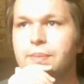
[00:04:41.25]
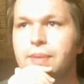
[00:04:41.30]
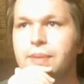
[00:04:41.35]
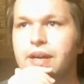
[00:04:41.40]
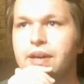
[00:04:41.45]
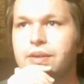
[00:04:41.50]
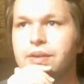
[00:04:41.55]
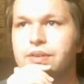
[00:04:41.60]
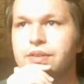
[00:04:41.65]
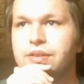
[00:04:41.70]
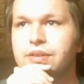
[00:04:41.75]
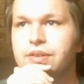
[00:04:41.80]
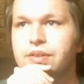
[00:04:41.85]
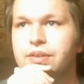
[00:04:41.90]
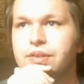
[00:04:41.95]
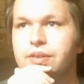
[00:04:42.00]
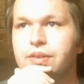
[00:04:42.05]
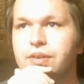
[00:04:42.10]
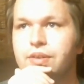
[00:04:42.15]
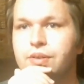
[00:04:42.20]
about
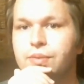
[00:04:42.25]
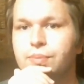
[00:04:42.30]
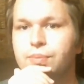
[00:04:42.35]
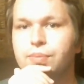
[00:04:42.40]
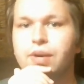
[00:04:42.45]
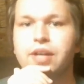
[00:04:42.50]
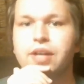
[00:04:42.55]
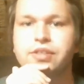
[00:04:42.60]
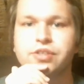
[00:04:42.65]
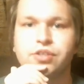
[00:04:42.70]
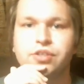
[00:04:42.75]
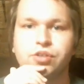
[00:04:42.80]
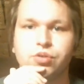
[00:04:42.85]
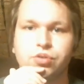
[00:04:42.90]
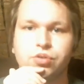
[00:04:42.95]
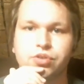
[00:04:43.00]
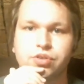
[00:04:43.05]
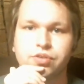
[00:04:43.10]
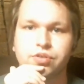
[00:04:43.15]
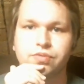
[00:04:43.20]

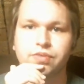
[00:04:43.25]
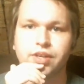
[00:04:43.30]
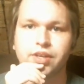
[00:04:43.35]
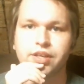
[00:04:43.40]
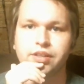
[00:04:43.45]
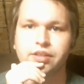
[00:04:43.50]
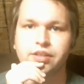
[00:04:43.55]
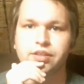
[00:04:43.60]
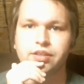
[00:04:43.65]
prostitution, right?